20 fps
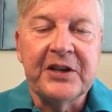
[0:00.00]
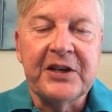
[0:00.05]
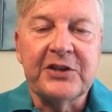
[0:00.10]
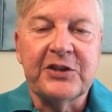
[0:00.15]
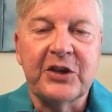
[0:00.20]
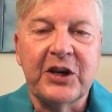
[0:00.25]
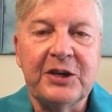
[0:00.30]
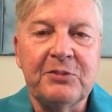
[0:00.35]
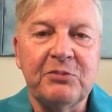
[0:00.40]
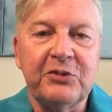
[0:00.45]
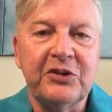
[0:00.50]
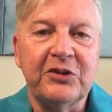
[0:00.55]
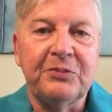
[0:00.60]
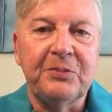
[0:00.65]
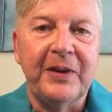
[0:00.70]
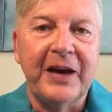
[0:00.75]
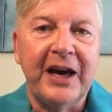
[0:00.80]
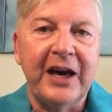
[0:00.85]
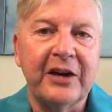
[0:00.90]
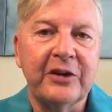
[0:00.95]
So I
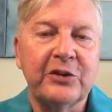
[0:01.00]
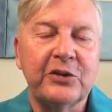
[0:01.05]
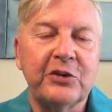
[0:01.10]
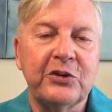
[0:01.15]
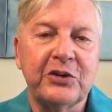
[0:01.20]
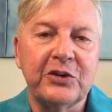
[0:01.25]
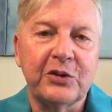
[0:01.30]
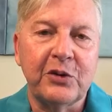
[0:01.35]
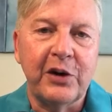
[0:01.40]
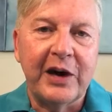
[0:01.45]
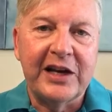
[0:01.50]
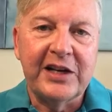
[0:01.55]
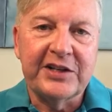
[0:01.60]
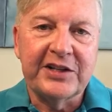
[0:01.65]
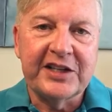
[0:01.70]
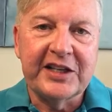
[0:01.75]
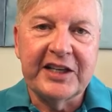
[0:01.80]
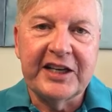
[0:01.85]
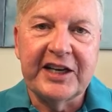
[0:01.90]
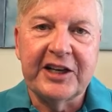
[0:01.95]
moved back through the
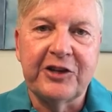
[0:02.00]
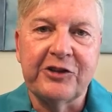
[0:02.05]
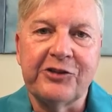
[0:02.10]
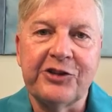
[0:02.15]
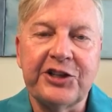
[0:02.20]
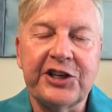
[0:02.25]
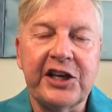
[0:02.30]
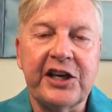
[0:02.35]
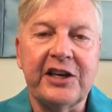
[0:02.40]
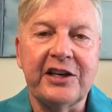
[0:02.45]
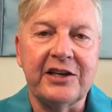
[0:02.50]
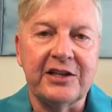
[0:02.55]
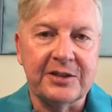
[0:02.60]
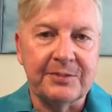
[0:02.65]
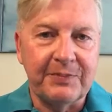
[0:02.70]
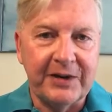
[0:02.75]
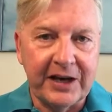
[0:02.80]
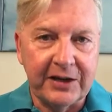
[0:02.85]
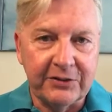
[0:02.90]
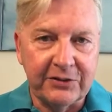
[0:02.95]
Christed
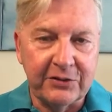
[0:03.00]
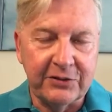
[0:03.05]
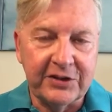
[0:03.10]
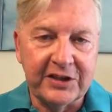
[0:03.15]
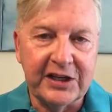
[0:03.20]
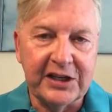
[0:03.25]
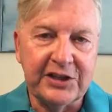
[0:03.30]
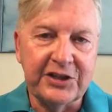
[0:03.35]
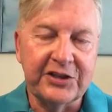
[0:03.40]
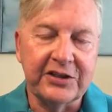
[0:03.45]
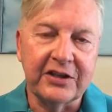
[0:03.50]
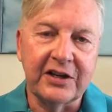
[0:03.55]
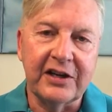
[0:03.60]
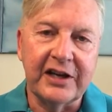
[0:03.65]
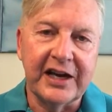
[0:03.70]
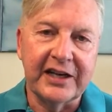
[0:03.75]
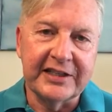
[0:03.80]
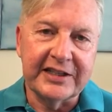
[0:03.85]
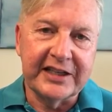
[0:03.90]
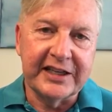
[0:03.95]
energies, back through the
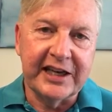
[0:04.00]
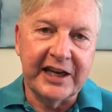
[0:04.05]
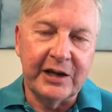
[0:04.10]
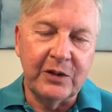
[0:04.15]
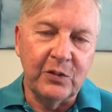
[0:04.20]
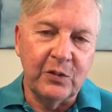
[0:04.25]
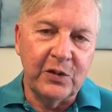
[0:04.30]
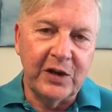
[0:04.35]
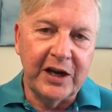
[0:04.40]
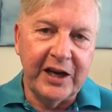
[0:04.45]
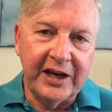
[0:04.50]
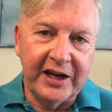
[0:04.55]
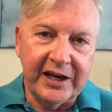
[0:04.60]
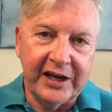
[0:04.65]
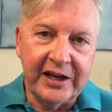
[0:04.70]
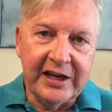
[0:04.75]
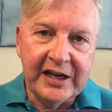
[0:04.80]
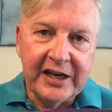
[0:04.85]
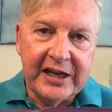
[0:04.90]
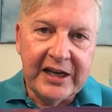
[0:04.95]
Intergalactic
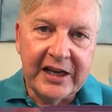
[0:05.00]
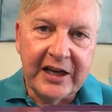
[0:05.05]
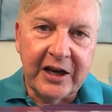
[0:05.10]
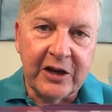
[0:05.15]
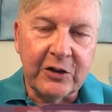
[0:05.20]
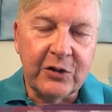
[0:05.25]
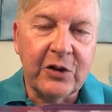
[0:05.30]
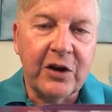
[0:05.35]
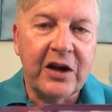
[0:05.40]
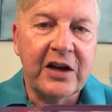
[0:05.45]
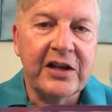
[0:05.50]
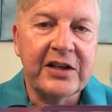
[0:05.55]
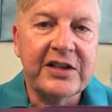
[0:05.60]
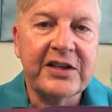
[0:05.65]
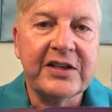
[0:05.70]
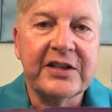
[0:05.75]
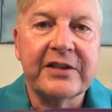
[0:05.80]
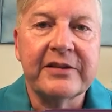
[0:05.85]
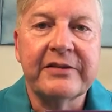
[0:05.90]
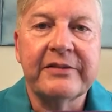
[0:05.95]
Gateway,
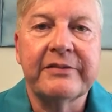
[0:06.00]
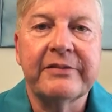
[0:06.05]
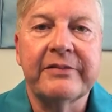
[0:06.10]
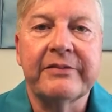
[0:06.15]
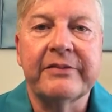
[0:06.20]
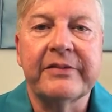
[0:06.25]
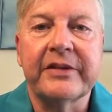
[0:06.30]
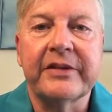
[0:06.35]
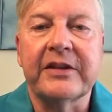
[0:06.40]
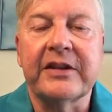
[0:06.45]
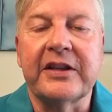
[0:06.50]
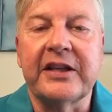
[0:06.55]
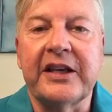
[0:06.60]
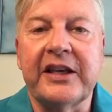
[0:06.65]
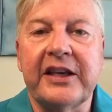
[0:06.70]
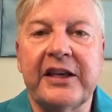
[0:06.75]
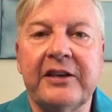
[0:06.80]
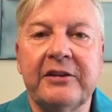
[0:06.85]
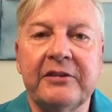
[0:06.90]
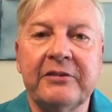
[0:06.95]
across
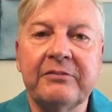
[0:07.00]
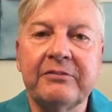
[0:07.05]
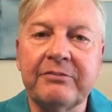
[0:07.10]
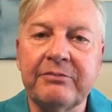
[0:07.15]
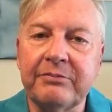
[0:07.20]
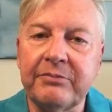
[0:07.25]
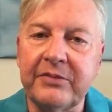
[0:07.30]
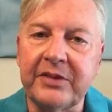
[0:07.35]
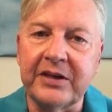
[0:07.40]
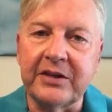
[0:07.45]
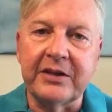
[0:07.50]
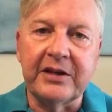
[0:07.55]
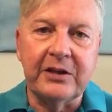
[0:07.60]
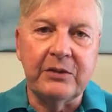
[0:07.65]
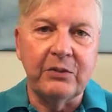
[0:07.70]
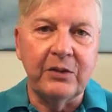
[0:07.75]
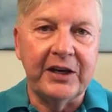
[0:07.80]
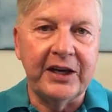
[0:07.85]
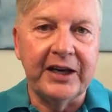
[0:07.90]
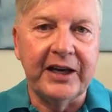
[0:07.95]
the
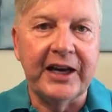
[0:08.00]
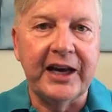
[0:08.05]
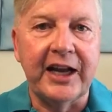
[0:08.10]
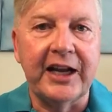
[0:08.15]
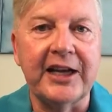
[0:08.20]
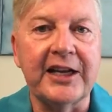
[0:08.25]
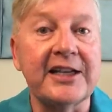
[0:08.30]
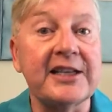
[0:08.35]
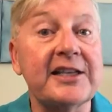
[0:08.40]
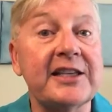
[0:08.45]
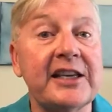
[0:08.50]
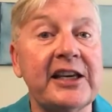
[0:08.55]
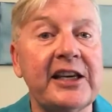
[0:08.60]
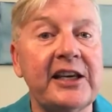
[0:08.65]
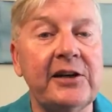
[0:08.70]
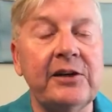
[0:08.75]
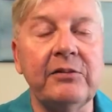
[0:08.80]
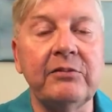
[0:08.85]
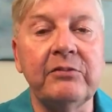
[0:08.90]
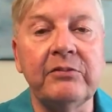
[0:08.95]
Milky Way
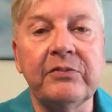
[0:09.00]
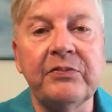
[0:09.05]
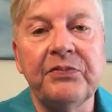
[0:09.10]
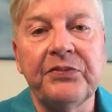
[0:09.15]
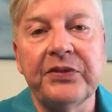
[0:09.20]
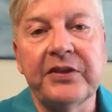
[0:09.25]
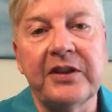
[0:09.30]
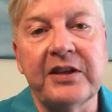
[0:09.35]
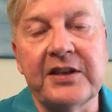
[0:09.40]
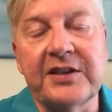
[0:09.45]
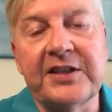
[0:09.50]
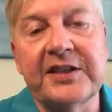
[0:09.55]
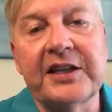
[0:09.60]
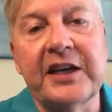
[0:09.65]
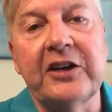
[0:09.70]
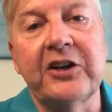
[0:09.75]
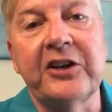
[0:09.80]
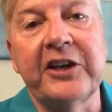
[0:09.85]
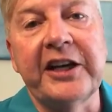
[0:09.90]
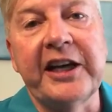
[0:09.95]
galaxy, the
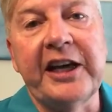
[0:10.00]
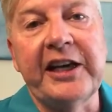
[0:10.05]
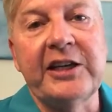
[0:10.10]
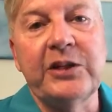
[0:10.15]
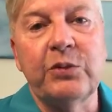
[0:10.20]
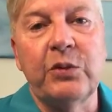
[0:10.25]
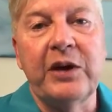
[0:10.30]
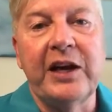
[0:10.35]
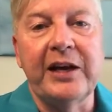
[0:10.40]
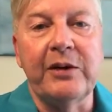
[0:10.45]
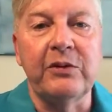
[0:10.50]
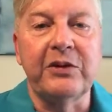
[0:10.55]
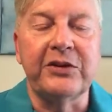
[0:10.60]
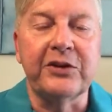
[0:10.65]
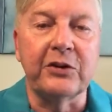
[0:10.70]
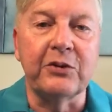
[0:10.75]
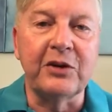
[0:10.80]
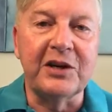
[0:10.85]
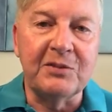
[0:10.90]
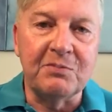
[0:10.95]
stellar gateway with
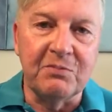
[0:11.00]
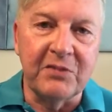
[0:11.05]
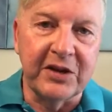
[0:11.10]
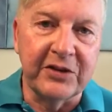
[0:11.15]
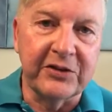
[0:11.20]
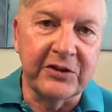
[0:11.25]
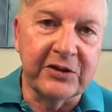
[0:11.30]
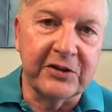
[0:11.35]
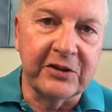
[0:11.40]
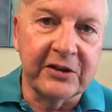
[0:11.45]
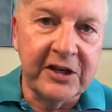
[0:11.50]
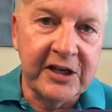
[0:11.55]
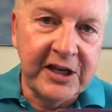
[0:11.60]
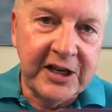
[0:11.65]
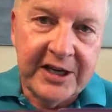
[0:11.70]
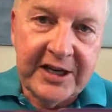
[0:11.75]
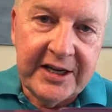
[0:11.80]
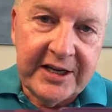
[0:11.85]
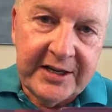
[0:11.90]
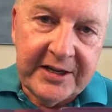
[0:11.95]
the Great Mother,
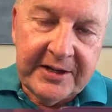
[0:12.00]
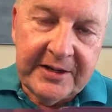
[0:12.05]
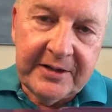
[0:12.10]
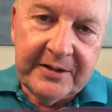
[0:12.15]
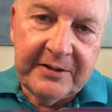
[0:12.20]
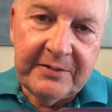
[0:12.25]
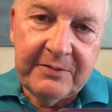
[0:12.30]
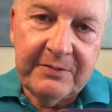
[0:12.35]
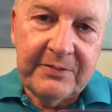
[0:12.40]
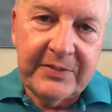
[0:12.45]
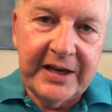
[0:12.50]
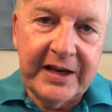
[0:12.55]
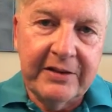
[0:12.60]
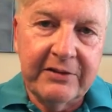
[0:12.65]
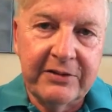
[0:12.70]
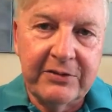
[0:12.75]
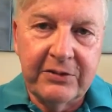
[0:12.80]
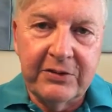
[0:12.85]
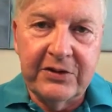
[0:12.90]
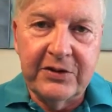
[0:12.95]
and
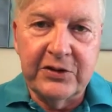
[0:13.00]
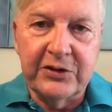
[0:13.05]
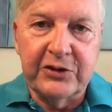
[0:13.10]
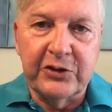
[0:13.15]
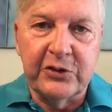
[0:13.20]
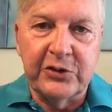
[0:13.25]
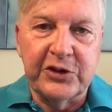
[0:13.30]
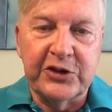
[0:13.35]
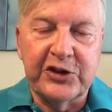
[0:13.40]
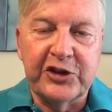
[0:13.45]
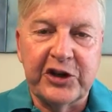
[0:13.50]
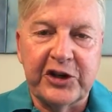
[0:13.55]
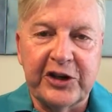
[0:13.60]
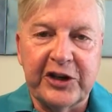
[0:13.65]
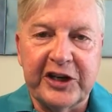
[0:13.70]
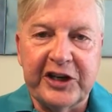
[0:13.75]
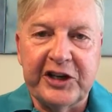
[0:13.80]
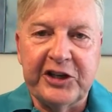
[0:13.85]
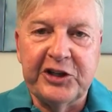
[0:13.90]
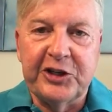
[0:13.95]
back through the soul
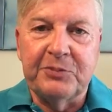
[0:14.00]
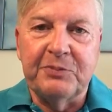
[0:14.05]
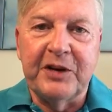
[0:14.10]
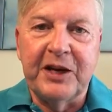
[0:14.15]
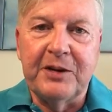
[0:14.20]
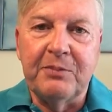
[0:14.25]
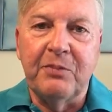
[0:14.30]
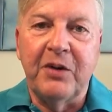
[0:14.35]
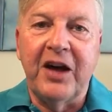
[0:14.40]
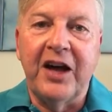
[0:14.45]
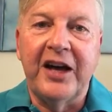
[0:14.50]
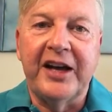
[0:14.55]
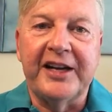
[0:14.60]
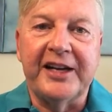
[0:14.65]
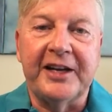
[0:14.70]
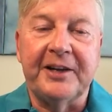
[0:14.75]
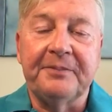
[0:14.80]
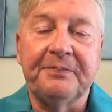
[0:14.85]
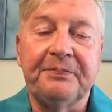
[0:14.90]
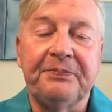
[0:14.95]
star and into my
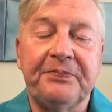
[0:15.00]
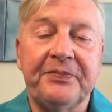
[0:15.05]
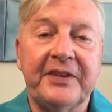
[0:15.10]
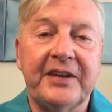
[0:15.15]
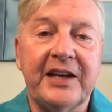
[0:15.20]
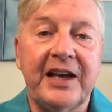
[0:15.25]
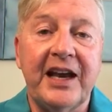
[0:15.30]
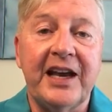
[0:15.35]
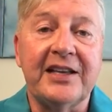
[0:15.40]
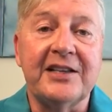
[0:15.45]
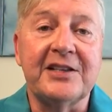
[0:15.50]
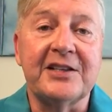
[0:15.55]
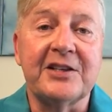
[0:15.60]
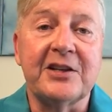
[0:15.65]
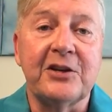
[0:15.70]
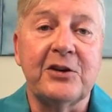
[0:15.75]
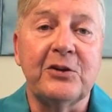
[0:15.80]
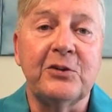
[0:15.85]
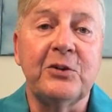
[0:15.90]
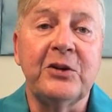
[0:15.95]
body. And
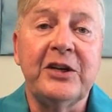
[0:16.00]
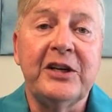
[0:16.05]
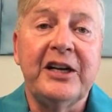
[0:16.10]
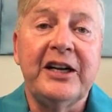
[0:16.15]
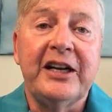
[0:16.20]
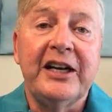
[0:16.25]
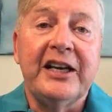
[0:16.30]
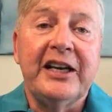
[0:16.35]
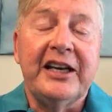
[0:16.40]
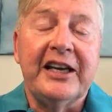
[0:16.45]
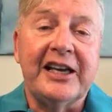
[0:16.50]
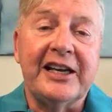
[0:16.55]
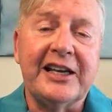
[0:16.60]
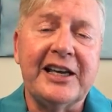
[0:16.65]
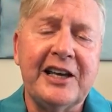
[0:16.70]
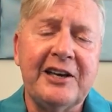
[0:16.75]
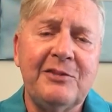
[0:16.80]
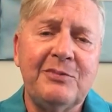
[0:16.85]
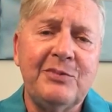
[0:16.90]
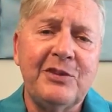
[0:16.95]
so
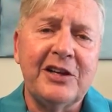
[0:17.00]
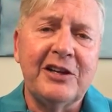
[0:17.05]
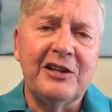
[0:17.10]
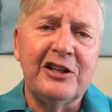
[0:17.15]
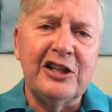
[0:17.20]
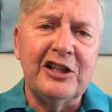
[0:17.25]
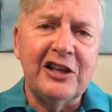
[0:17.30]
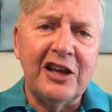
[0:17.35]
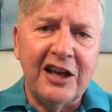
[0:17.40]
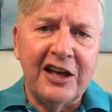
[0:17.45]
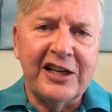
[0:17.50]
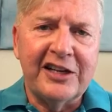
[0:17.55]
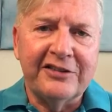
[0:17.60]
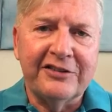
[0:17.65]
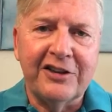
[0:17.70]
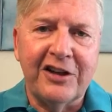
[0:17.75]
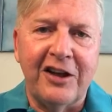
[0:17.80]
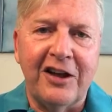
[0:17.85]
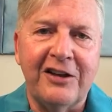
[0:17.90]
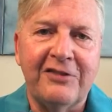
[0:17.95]
it gave me a lot
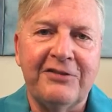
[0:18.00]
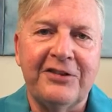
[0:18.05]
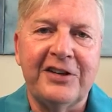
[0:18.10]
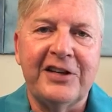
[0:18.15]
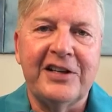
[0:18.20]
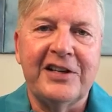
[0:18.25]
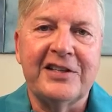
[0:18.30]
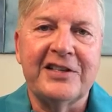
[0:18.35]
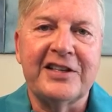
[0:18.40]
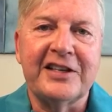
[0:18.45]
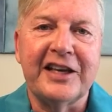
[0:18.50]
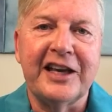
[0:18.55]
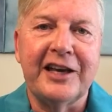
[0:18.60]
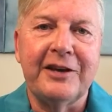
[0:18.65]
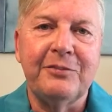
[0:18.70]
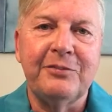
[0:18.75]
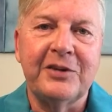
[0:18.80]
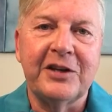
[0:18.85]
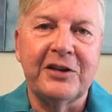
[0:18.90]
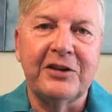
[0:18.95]
of confidence. It
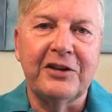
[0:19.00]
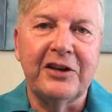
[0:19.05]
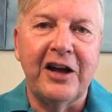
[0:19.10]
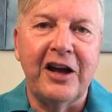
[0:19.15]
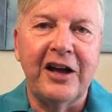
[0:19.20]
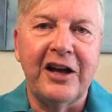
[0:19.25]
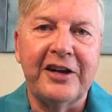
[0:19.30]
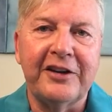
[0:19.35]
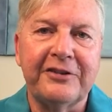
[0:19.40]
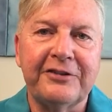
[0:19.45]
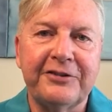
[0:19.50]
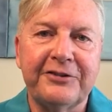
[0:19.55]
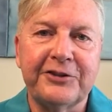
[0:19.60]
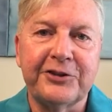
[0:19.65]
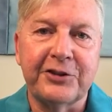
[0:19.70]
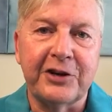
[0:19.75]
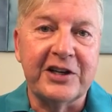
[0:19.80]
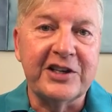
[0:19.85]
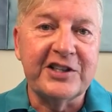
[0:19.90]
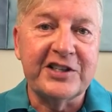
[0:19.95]
gave me a lot of
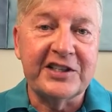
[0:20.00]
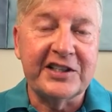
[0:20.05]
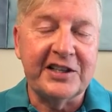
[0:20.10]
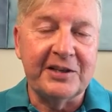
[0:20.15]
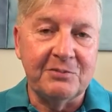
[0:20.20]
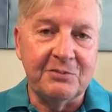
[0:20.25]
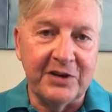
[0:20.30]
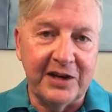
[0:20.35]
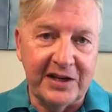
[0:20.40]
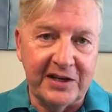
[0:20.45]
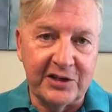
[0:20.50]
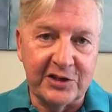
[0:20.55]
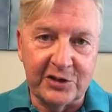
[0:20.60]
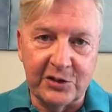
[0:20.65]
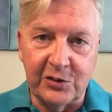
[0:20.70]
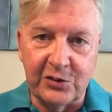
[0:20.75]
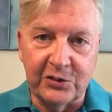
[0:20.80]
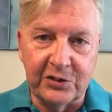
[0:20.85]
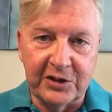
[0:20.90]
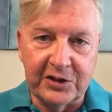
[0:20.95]
trust in my
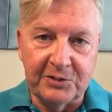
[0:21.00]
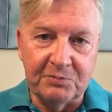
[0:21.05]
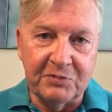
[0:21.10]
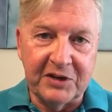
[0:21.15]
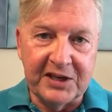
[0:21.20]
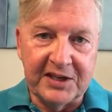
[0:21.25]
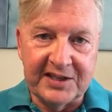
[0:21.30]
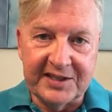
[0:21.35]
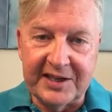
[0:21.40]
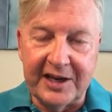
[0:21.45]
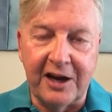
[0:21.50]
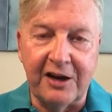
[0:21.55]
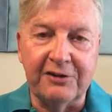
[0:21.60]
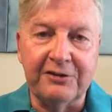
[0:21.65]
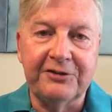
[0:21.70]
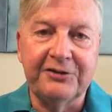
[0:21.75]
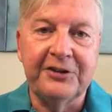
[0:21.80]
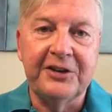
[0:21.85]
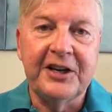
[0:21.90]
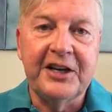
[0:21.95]
soul, in
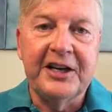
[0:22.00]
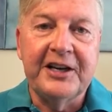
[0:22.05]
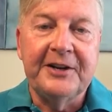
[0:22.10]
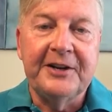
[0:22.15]
myself,